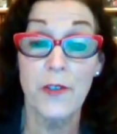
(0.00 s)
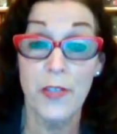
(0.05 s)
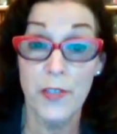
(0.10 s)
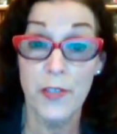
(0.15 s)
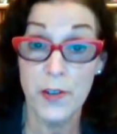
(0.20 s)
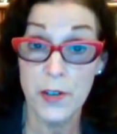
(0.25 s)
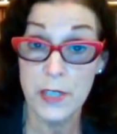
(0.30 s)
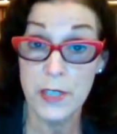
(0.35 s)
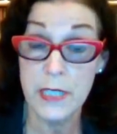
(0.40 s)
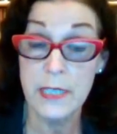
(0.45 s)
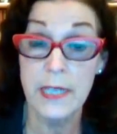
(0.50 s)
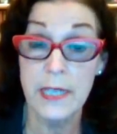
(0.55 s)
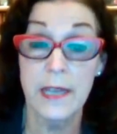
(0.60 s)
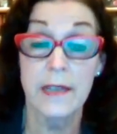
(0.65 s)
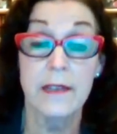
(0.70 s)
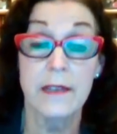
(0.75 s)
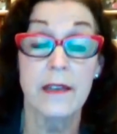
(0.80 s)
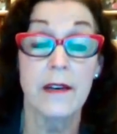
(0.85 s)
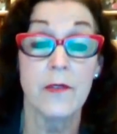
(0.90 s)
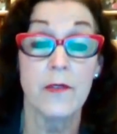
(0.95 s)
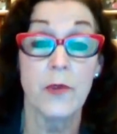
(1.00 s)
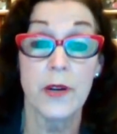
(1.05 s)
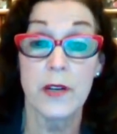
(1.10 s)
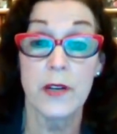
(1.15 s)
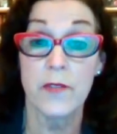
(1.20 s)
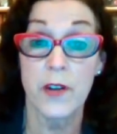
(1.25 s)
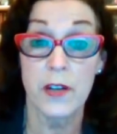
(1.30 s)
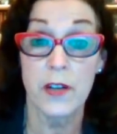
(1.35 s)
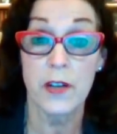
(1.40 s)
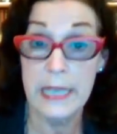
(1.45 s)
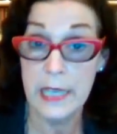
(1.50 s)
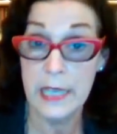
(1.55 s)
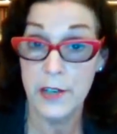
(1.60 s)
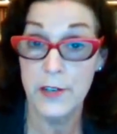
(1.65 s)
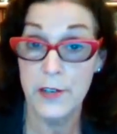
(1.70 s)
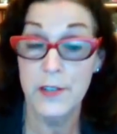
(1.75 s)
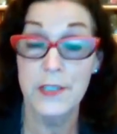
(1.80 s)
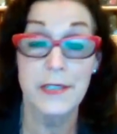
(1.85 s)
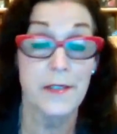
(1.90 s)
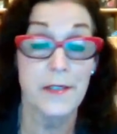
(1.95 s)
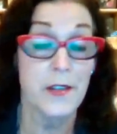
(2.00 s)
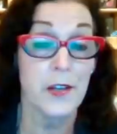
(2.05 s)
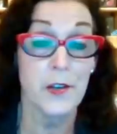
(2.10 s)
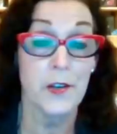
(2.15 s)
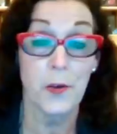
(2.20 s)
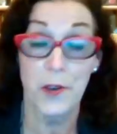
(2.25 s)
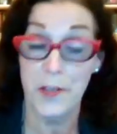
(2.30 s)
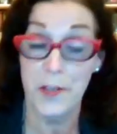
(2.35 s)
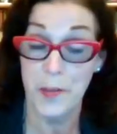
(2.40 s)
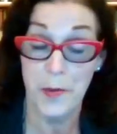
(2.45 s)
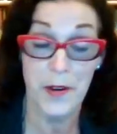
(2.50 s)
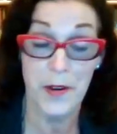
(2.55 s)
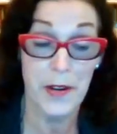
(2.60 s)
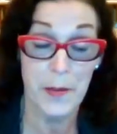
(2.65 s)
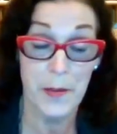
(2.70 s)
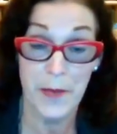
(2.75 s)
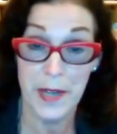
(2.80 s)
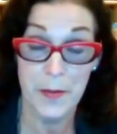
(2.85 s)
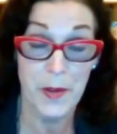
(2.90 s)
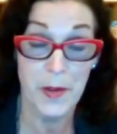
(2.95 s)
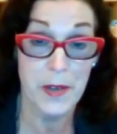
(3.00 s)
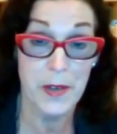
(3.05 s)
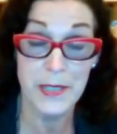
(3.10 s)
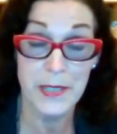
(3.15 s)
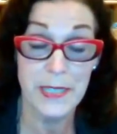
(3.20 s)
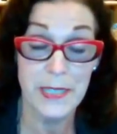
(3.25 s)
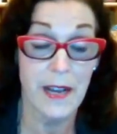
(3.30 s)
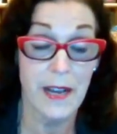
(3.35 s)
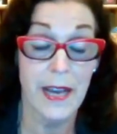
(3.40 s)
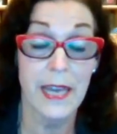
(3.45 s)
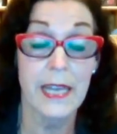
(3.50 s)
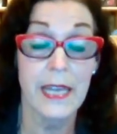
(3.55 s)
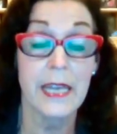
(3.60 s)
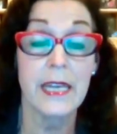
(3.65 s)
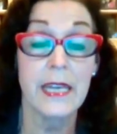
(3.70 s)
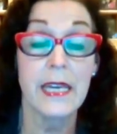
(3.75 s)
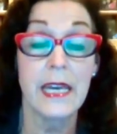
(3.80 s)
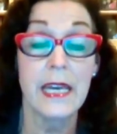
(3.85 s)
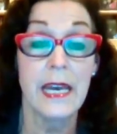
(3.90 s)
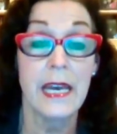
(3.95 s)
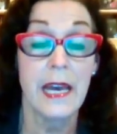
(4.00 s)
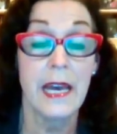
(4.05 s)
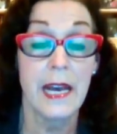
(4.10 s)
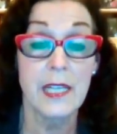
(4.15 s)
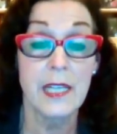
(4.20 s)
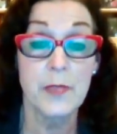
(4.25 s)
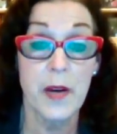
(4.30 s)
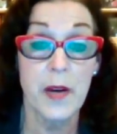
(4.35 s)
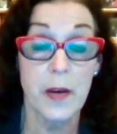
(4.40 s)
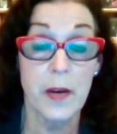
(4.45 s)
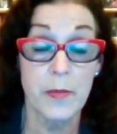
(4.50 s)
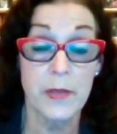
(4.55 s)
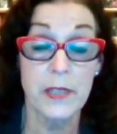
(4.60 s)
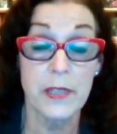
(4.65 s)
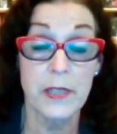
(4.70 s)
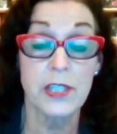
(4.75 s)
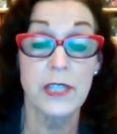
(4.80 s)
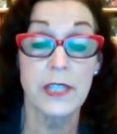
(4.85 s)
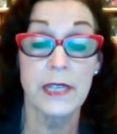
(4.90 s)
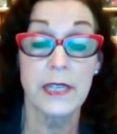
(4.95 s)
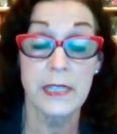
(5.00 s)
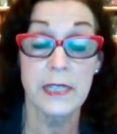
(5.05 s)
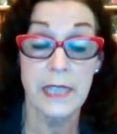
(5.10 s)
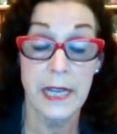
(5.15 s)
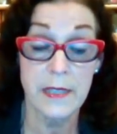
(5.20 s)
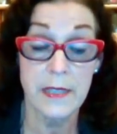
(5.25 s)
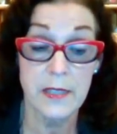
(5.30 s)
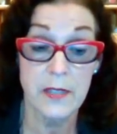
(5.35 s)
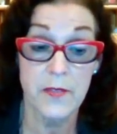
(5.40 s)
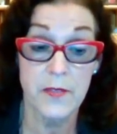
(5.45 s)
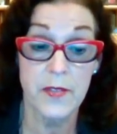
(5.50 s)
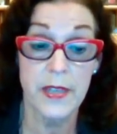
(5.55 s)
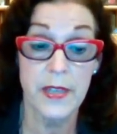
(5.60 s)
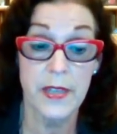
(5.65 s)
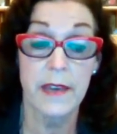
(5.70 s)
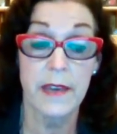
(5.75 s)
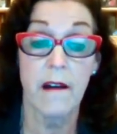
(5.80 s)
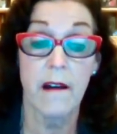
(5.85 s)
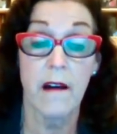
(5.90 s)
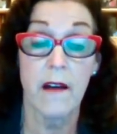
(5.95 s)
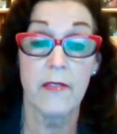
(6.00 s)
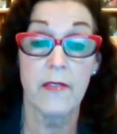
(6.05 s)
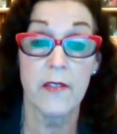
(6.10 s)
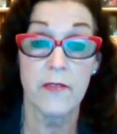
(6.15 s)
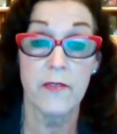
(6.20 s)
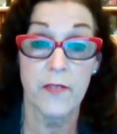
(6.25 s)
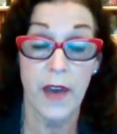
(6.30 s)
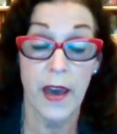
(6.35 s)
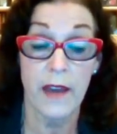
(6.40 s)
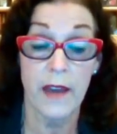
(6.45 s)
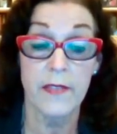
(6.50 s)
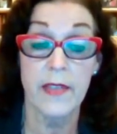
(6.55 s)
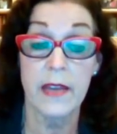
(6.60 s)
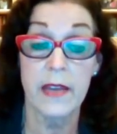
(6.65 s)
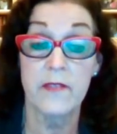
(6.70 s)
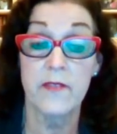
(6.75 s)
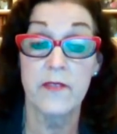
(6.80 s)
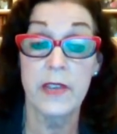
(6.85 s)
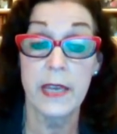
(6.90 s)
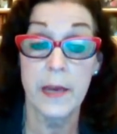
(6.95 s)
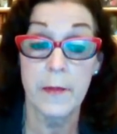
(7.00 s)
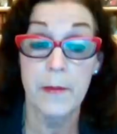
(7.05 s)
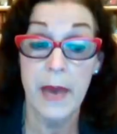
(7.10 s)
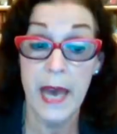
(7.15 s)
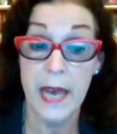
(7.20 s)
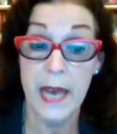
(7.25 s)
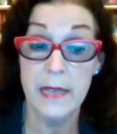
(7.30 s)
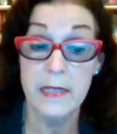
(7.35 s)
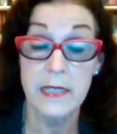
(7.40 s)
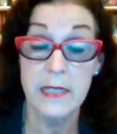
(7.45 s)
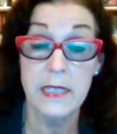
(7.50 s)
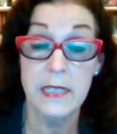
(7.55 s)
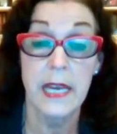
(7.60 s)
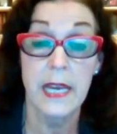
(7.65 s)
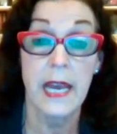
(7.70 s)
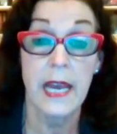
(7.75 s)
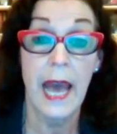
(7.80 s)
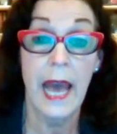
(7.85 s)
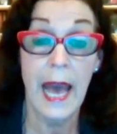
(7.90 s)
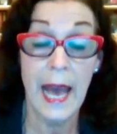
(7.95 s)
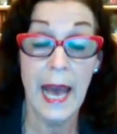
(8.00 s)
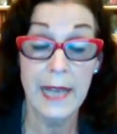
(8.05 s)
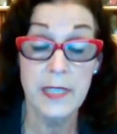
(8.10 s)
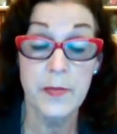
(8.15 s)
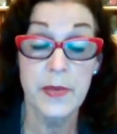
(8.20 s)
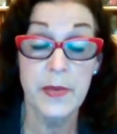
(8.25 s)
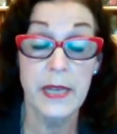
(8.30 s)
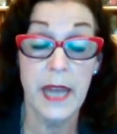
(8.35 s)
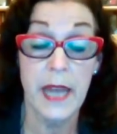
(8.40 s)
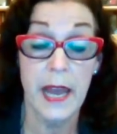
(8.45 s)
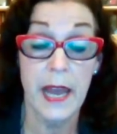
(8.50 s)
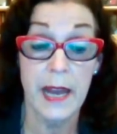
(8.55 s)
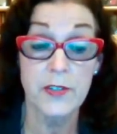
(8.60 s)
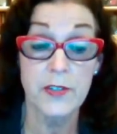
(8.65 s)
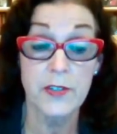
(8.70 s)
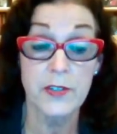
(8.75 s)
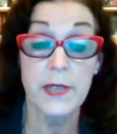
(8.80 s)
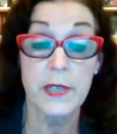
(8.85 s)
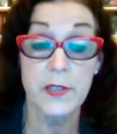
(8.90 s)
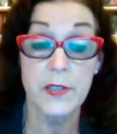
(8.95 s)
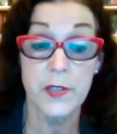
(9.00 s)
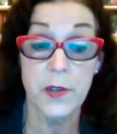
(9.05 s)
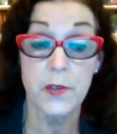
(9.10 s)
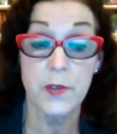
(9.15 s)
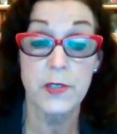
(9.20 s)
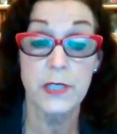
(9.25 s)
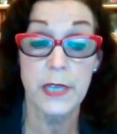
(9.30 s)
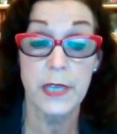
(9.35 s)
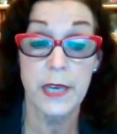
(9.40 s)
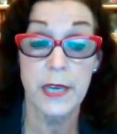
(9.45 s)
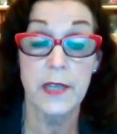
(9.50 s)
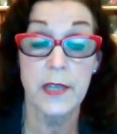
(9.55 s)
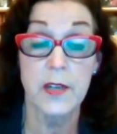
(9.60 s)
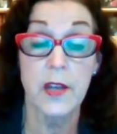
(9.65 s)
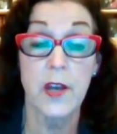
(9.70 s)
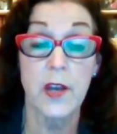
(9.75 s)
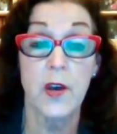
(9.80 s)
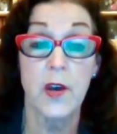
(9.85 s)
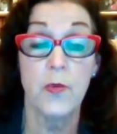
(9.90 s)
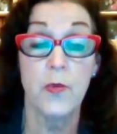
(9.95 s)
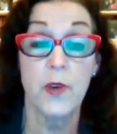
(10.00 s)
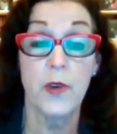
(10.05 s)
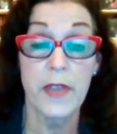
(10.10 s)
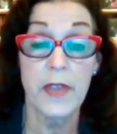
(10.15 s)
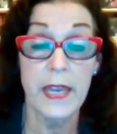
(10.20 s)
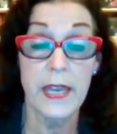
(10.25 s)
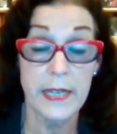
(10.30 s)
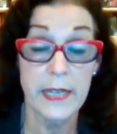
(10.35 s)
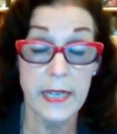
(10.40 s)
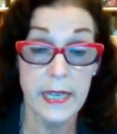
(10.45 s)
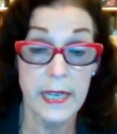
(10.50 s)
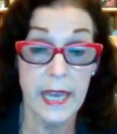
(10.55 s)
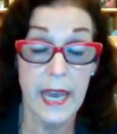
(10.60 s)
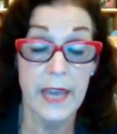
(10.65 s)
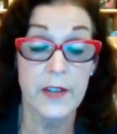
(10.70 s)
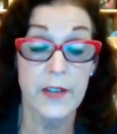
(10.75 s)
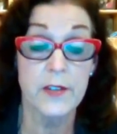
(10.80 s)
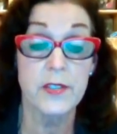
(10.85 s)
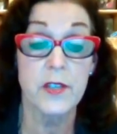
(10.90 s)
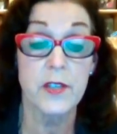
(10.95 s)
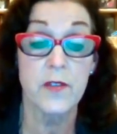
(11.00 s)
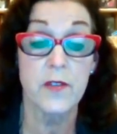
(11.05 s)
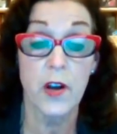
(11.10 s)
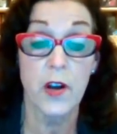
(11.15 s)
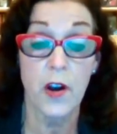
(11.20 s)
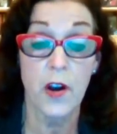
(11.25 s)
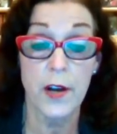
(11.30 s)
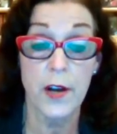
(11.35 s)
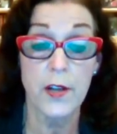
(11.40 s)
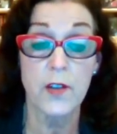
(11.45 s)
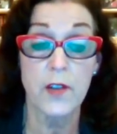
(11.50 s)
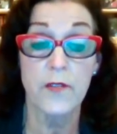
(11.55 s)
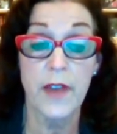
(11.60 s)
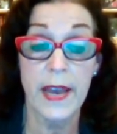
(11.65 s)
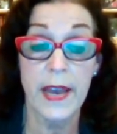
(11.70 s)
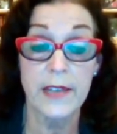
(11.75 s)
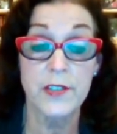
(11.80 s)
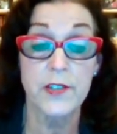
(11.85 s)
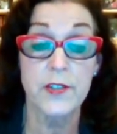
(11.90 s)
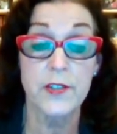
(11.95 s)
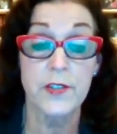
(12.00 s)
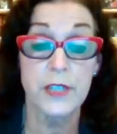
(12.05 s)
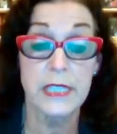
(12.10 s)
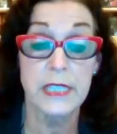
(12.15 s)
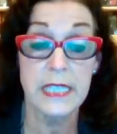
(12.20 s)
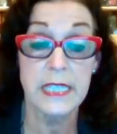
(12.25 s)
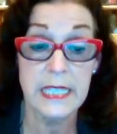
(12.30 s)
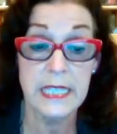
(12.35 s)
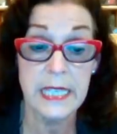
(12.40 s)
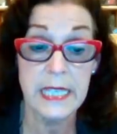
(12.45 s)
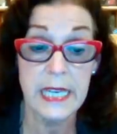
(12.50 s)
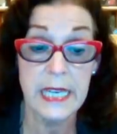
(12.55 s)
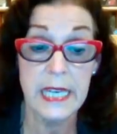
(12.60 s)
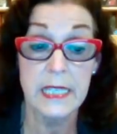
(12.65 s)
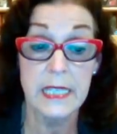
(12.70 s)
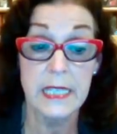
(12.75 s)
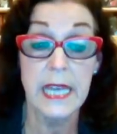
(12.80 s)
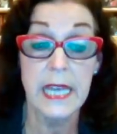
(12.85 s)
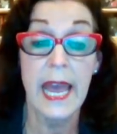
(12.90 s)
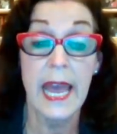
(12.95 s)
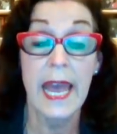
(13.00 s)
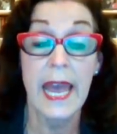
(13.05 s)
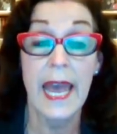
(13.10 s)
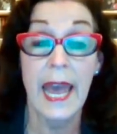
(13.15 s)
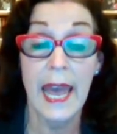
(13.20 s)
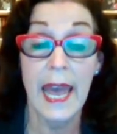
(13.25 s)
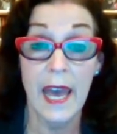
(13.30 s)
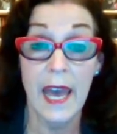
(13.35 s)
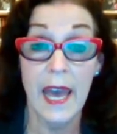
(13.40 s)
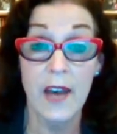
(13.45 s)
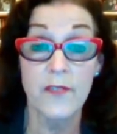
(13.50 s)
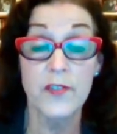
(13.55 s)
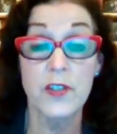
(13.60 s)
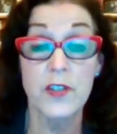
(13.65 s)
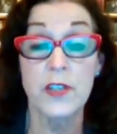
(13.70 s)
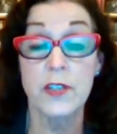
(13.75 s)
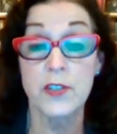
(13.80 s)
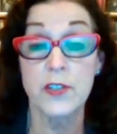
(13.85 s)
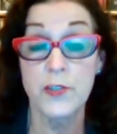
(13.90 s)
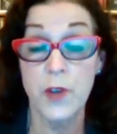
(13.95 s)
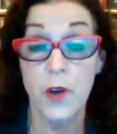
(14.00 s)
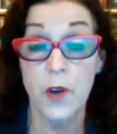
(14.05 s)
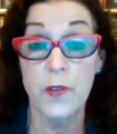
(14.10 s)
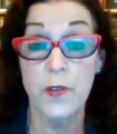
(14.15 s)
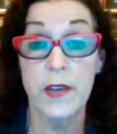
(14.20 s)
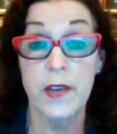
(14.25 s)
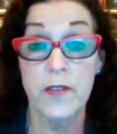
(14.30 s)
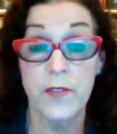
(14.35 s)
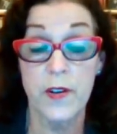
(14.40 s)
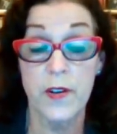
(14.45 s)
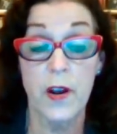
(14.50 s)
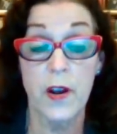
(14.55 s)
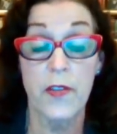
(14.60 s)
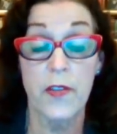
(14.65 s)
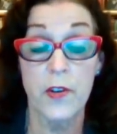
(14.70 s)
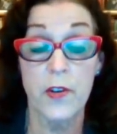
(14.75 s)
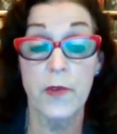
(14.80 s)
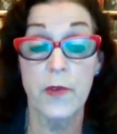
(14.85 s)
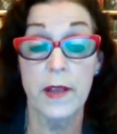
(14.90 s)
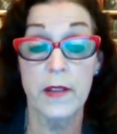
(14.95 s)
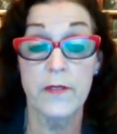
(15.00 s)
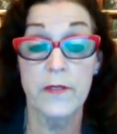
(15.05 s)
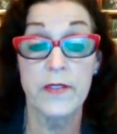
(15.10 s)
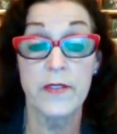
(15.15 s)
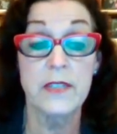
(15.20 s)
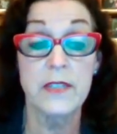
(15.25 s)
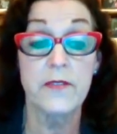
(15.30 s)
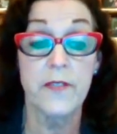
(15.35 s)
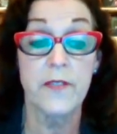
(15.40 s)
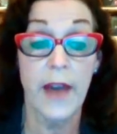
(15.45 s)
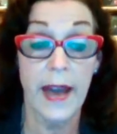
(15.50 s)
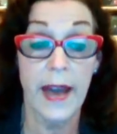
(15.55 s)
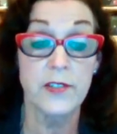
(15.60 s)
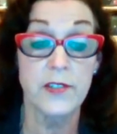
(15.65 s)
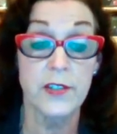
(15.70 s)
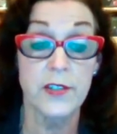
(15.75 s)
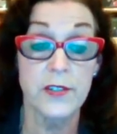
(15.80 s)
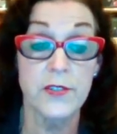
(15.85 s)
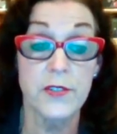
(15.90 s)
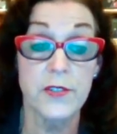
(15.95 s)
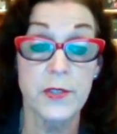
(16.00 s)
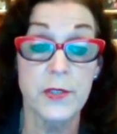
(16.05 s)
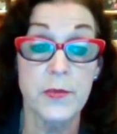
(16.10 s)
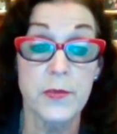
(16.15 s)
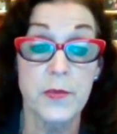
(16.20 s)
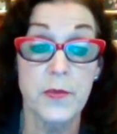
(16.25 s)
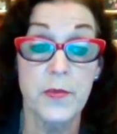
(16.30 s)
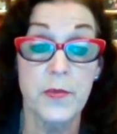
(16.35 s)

Thurston, one of our leaders in the North American Menopause Society, has published extensively on the fact that VMS has been actually associated with indicators of cardiovascular disease after controlling for other relevant factors.